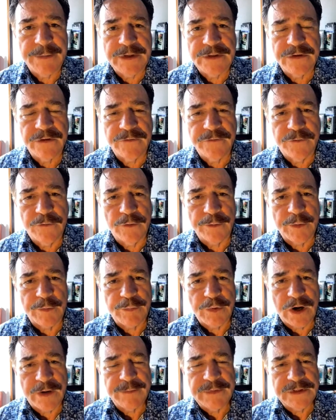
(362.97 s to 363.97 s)
Abe, the former
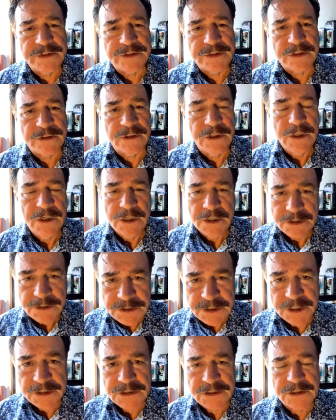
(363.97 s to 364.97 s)
prime minister,
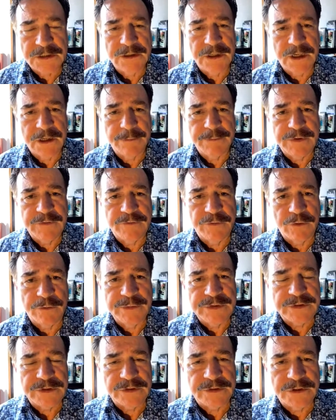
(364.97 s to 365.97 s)
just before
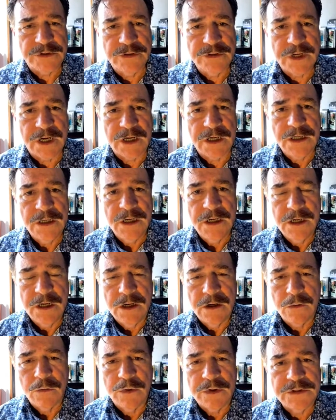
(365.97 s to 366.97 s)
Mr. Suga,
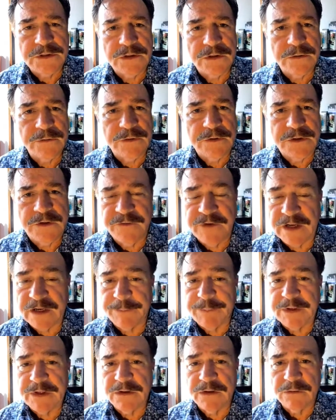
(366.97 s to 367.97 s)
was
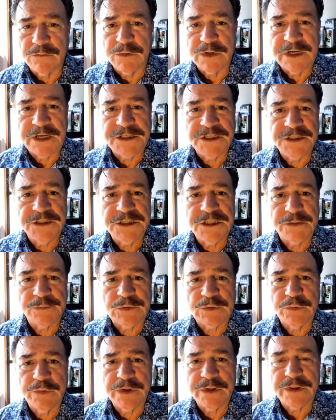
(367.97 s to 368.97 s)
developing
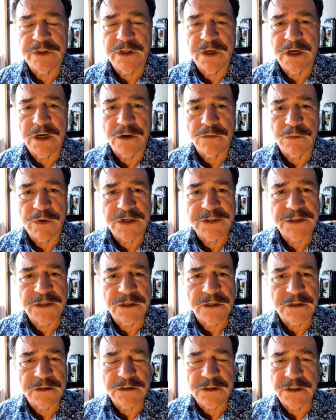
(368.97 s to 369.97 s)
relationships with
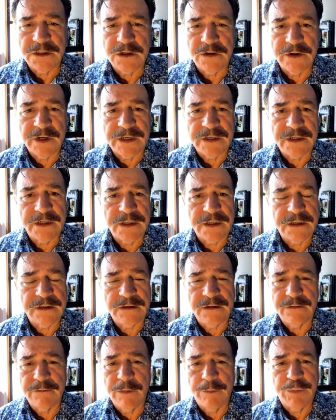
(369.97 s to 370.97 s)
Russia, at
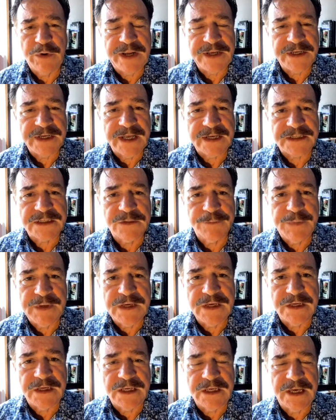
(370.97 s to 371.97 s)
breakneck
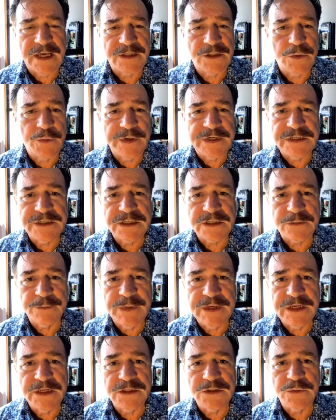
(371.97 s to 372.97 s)
speed. He had 26
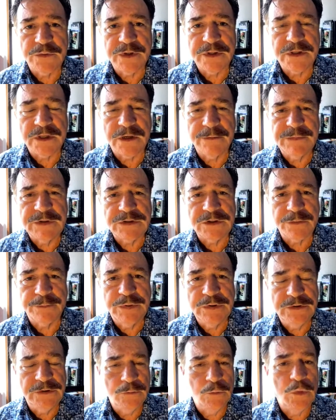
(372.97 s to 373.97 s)
meetings with Mr.
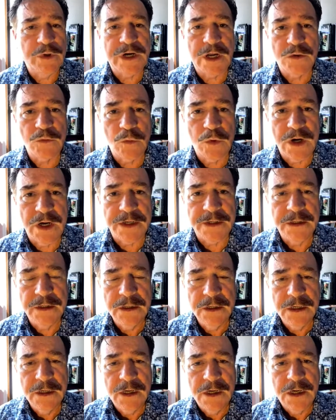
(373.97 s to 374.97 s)
Putin one-on-one
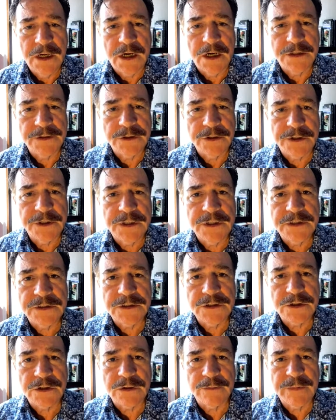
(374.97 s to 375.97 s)
during
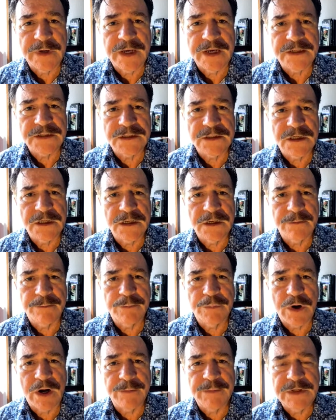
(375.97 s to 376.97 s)
his term as
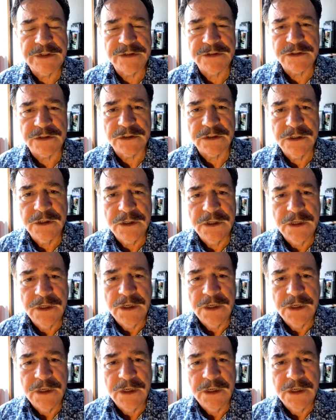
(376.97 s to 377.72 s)
prime minister.